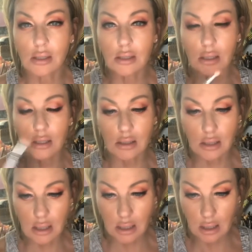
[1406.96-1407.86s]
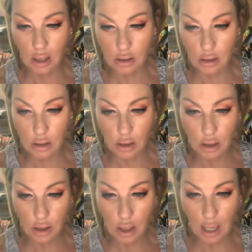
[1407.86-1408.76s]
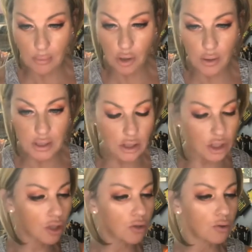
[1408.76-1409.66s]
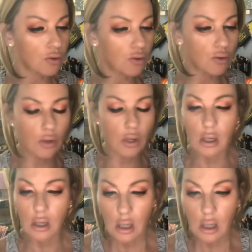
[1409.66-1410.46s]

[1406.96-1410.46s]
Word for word: this is the look. I'm going to,